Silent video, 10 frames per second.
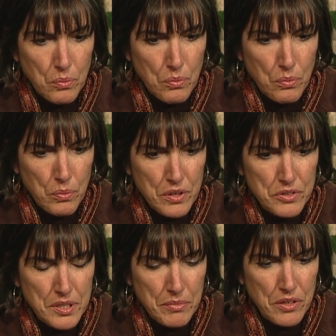what are
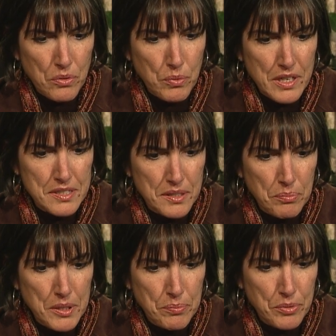some other ways that
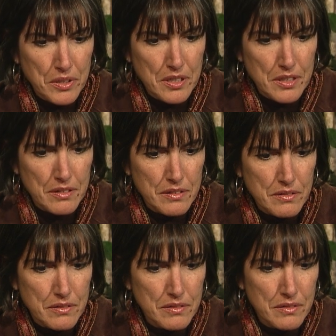people
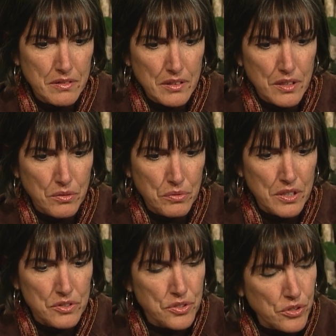can,
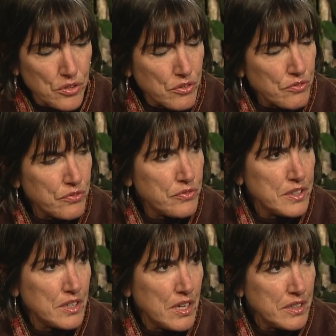conserve
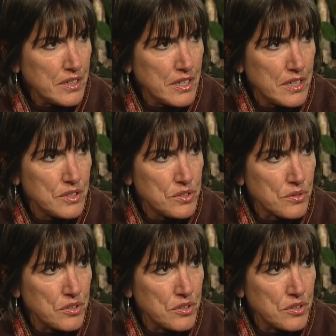at the holidays? Or you